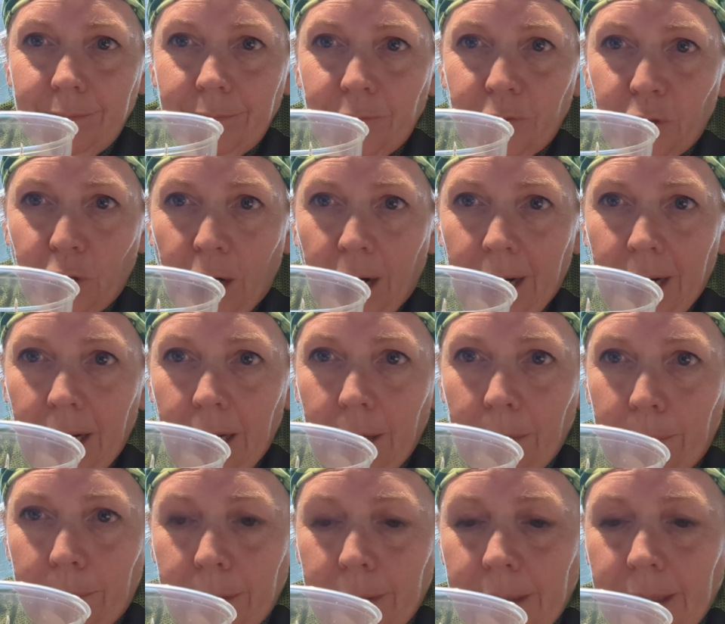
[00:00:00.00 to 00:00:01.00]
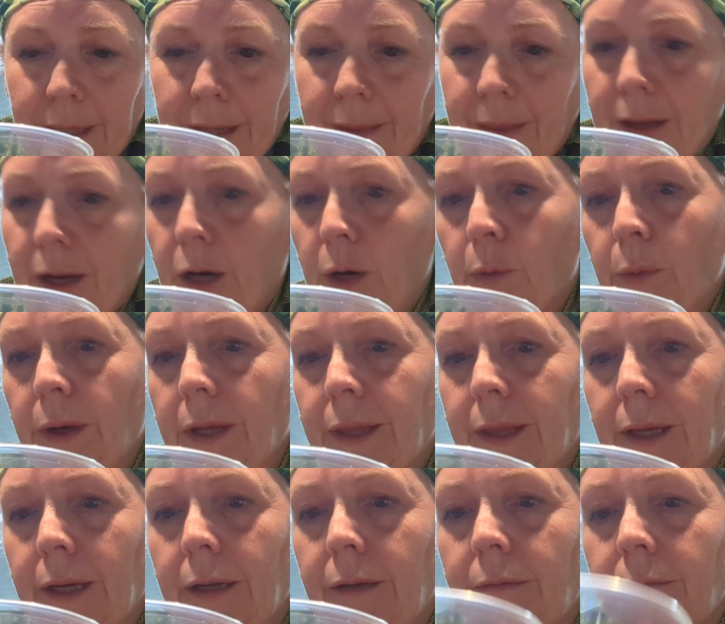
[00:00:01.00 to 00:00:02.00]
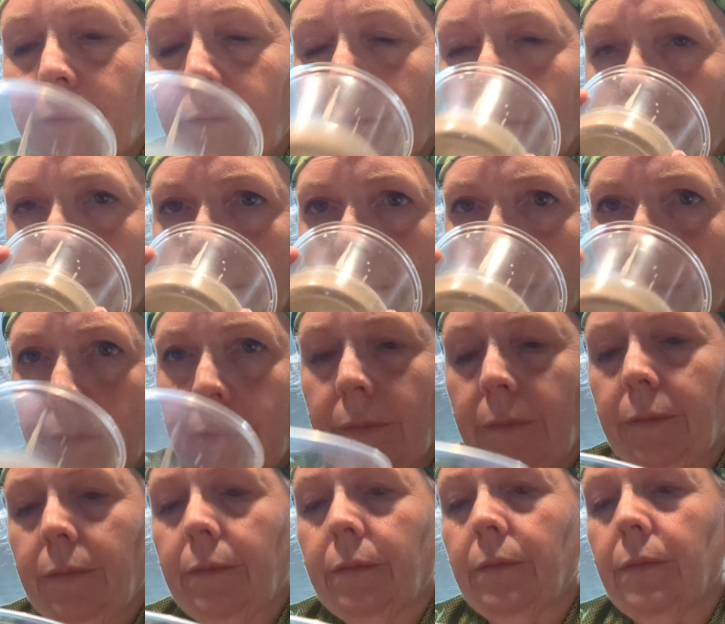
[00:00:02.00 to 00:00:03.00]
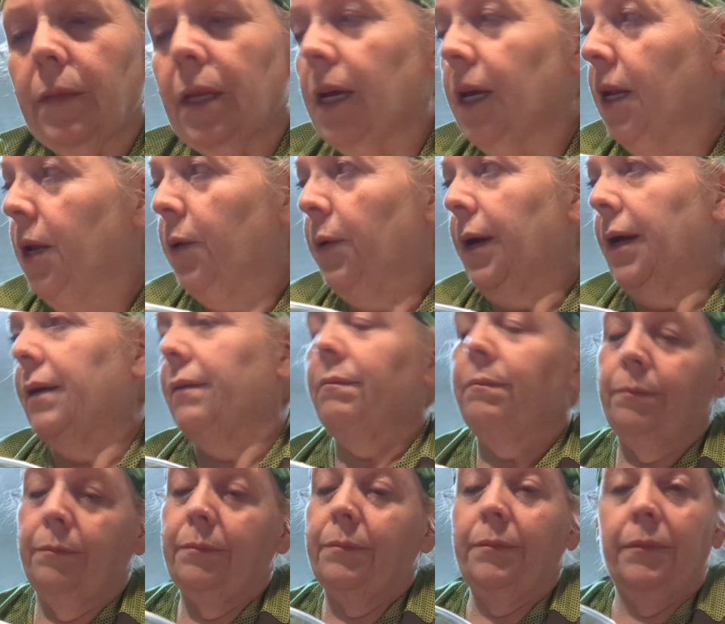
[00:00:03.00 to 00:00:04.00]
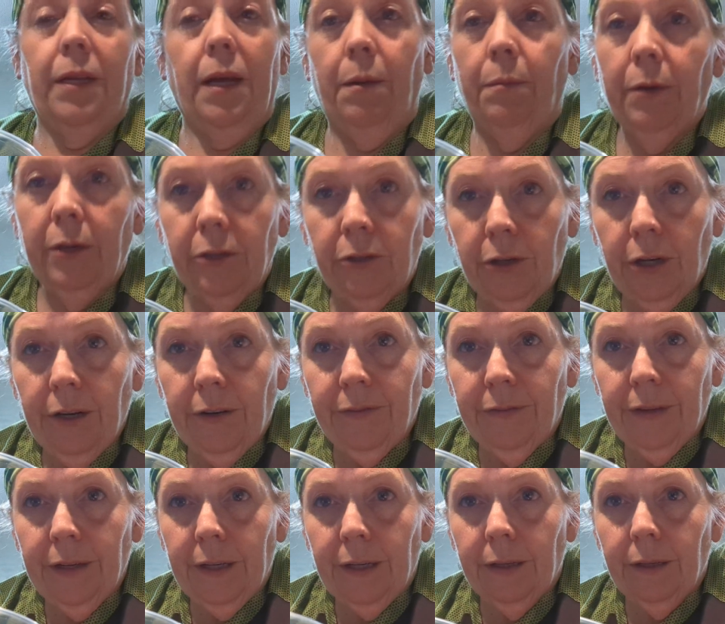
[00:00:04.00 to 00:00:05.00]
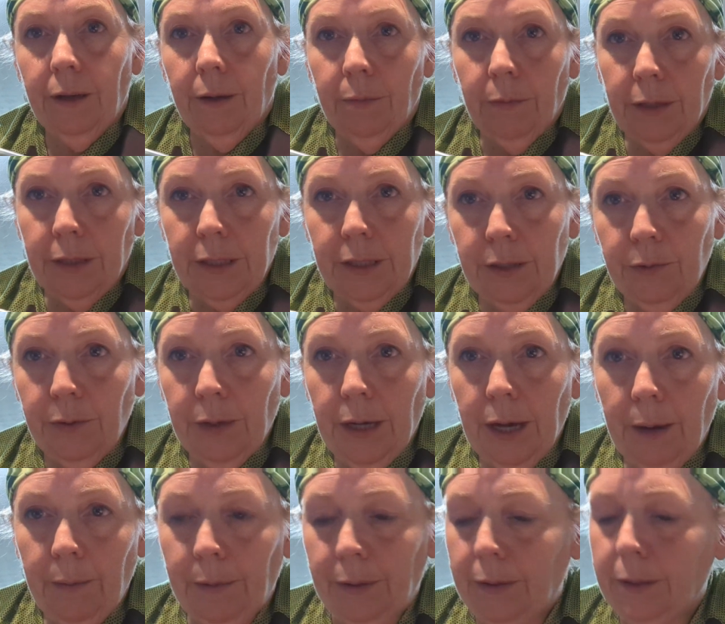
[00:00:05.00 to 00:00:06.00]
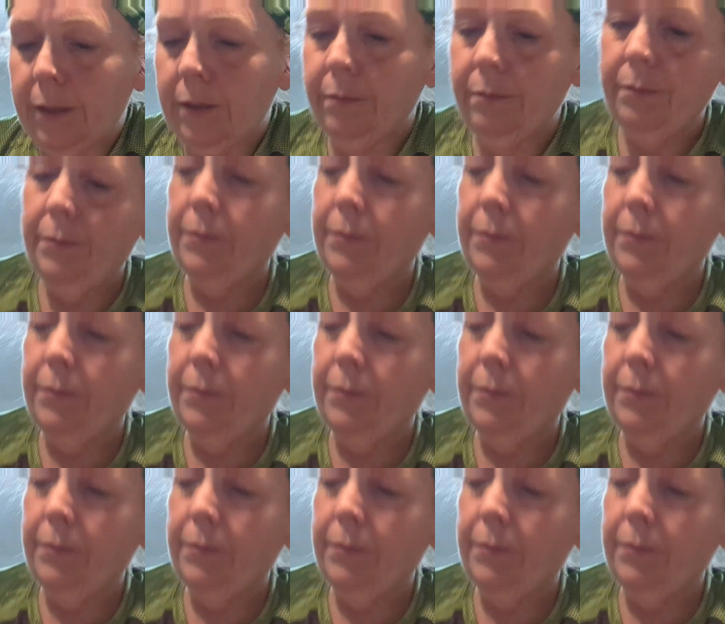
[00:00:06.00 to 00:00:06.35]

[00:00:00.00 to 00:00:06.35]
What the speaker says: dried up in there with it. Anyway, I'm going to try to feed it. I'm going to see what happens.